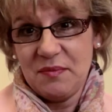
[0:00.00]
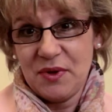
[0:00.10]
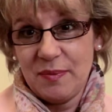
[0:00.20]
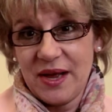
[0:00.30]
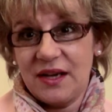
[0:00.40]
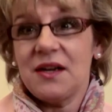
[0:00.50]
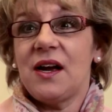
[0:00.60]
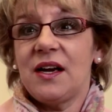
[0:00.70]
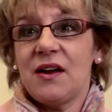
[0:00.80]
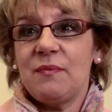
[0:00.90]
Milburn,
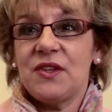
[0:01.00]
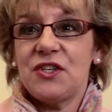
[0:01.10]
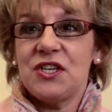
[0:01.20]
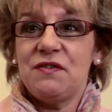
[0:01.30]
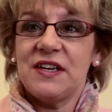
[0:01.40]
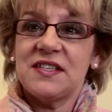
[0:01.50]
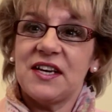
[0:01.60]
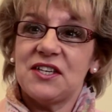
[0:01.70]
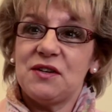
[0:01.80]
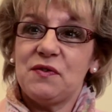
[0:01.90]
and I'm the Chief
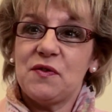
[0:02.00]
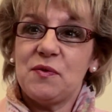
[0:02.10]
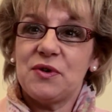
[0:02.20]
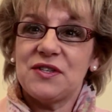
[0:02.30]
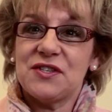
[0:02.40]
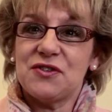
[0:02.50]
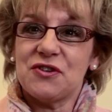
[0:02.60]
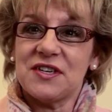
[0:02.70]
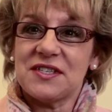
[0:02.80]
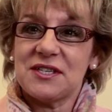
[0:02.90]
Executive of the Prince's
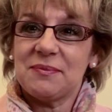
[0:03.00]
Trust.